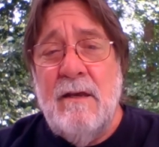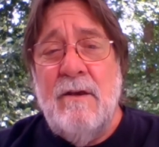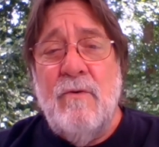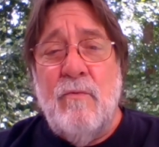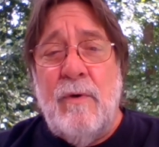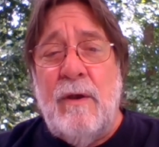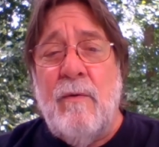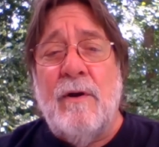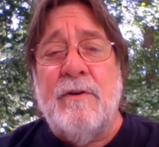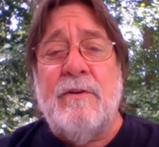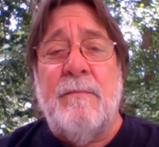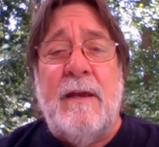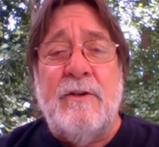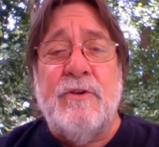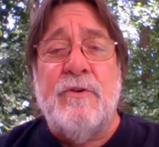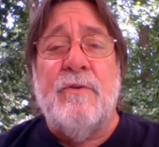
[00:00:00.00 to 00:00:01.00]
We want to
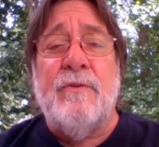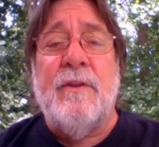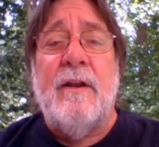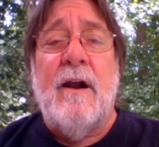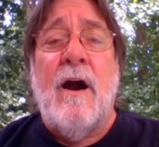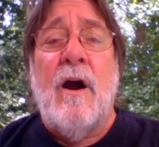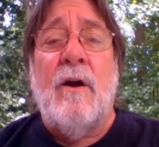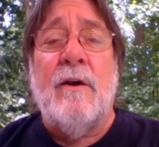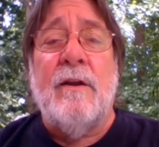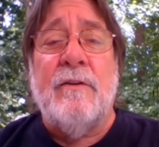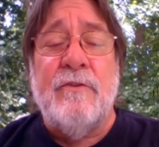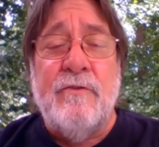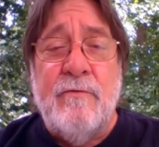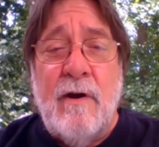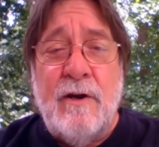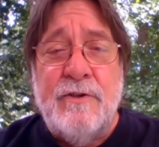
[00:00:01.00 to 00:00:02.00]
make sure that our
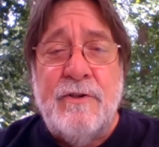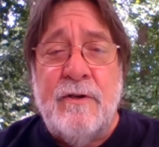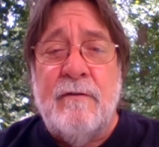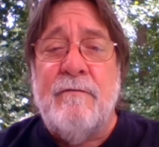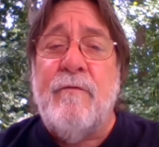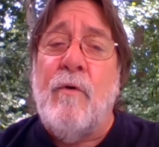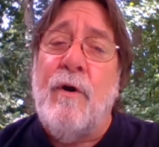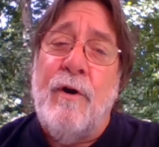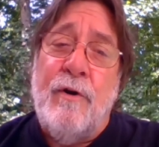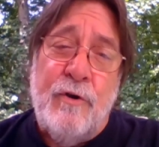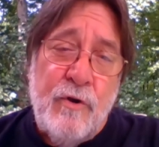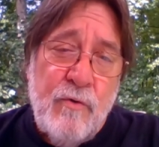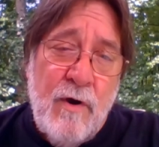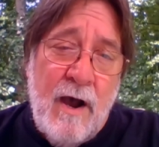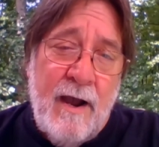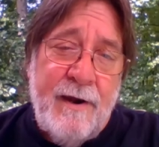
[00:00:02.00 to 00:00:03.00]
instruction for
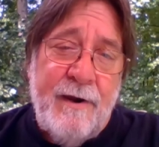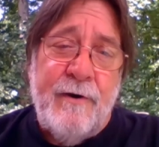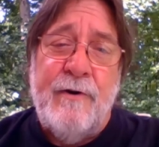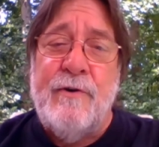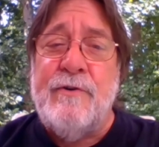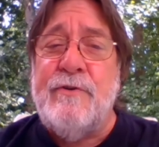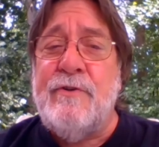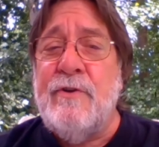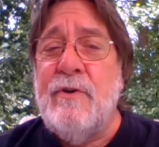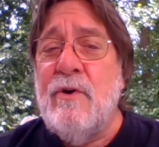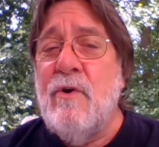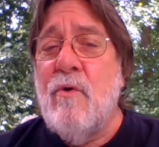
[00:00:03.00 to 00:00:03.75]
new hires